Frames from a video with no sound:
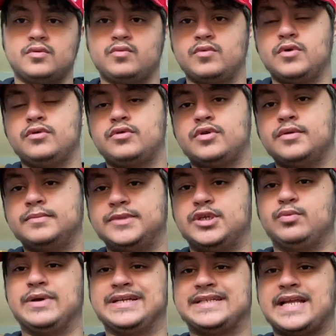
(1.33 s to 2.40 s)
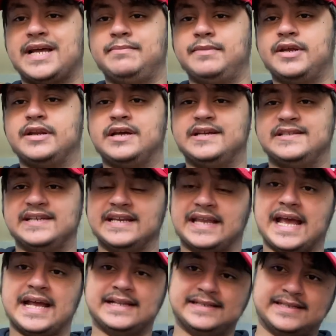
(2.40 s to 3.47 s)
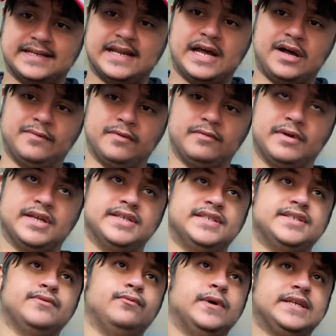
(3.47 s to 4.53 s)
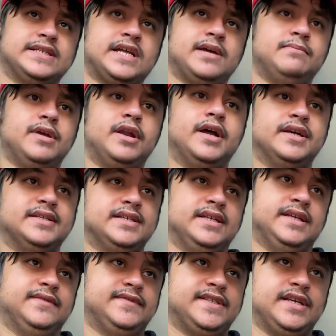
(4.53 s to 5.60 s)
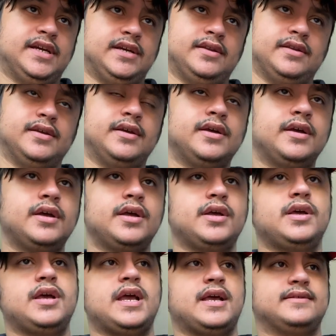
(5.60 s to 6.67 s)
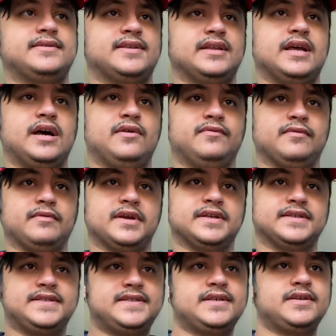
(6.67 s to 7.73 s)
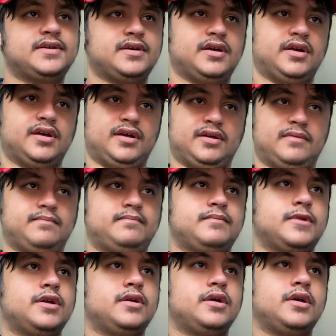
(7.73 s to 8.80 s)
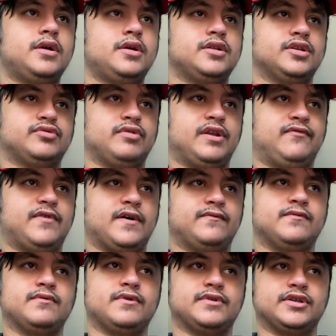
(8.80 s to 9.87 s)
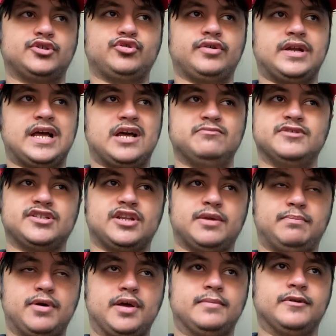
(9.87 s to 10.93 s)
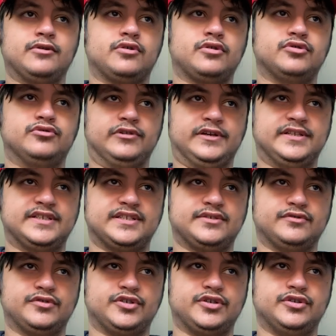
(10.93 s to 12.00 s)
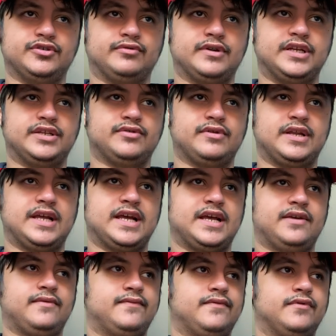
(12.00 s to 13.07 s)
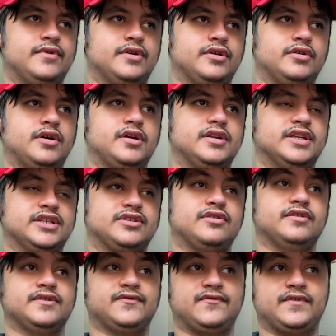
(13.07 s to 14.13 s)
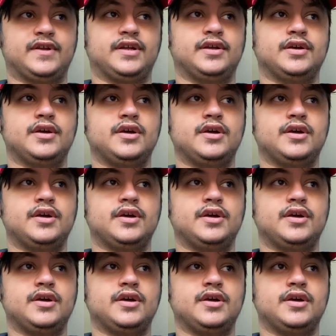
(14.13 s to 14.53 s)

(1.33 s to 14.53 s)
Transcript: Welcome to West Ham United, Edson Alvarez. West Ham United have signed Edson Alvarez. Uh, the 25 year old joined the Hammers on a permanent contract until June 2028 for an undisclosed fee